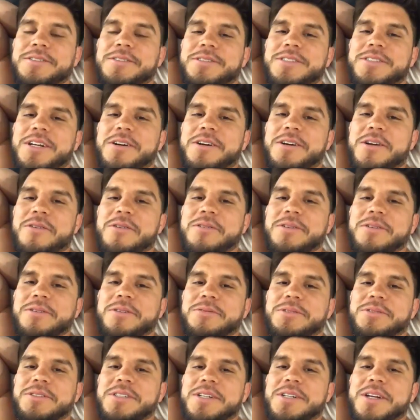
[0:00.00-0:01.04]
don't know.
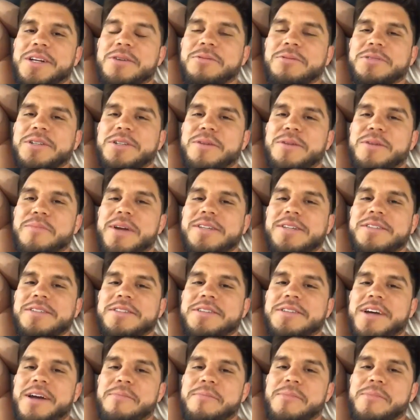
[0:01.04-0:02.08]
It was an amazing
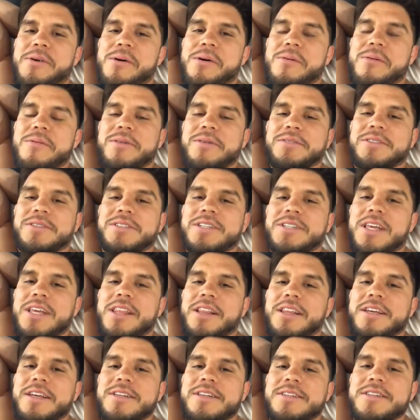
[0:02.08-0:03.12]
time, bro, to say the
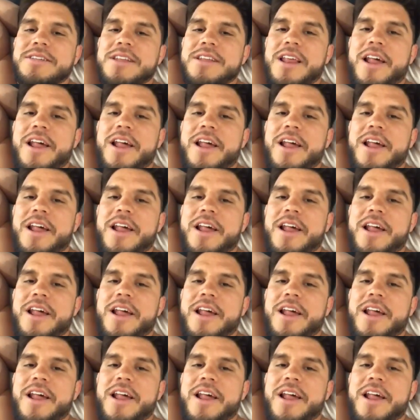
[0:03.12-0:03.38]
least.